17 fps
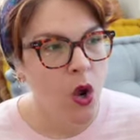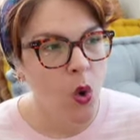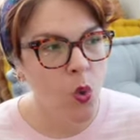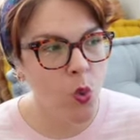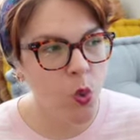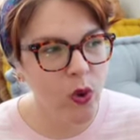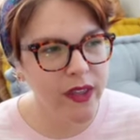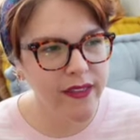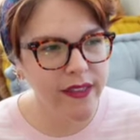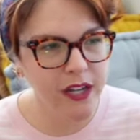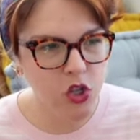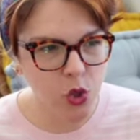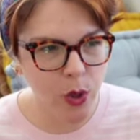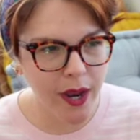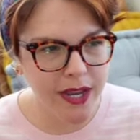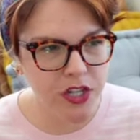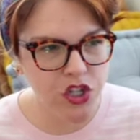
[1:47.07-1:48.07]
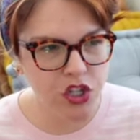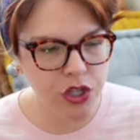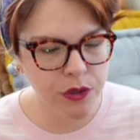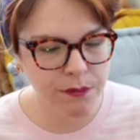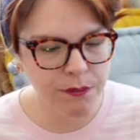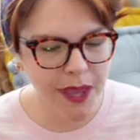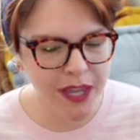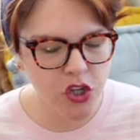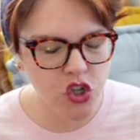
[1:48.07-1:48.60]
really try to
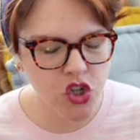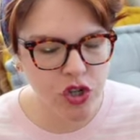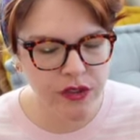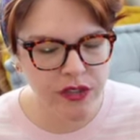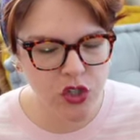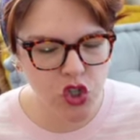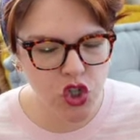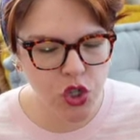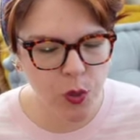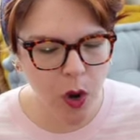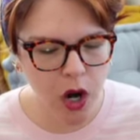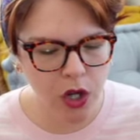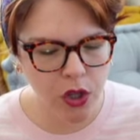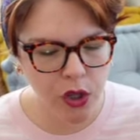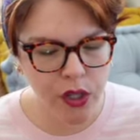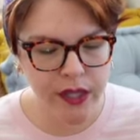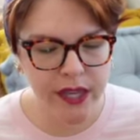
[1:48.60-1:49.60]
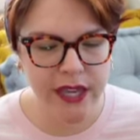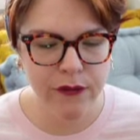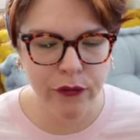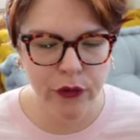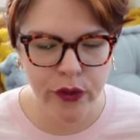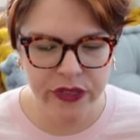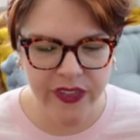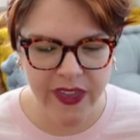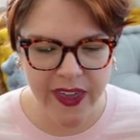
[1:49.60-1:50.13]
make sure that you are looking
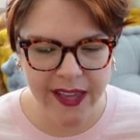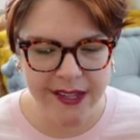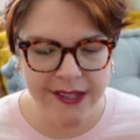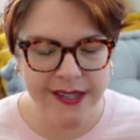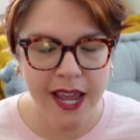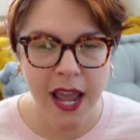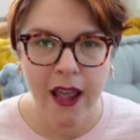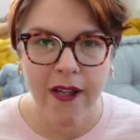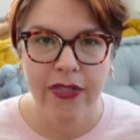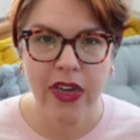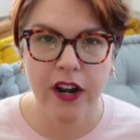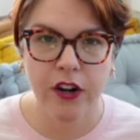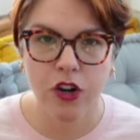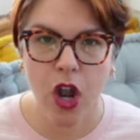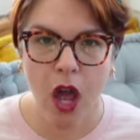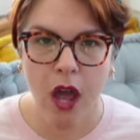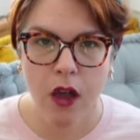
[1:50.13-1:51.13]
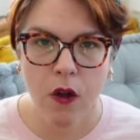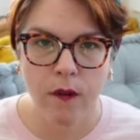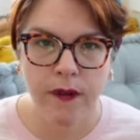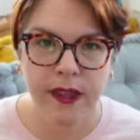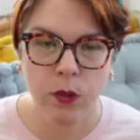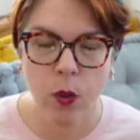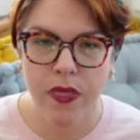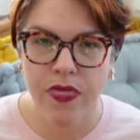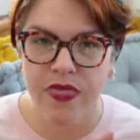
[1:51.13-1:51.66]
for things that are not
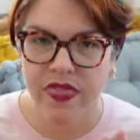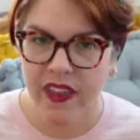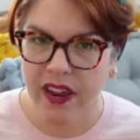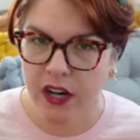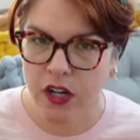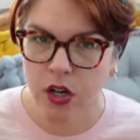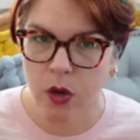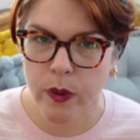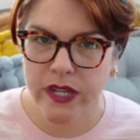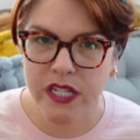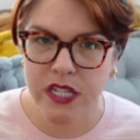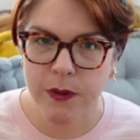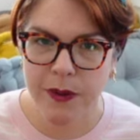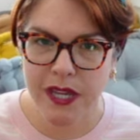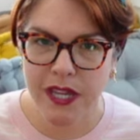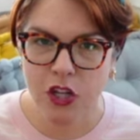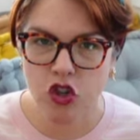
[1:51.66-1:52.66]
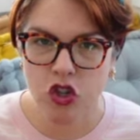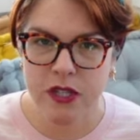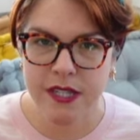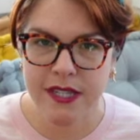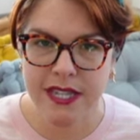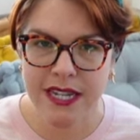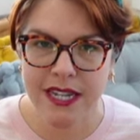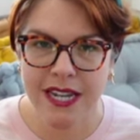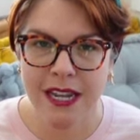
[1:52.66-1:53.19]
only what they're going to be
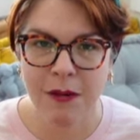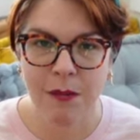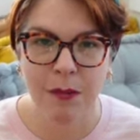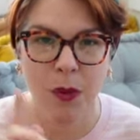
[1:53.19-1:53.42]
interested in,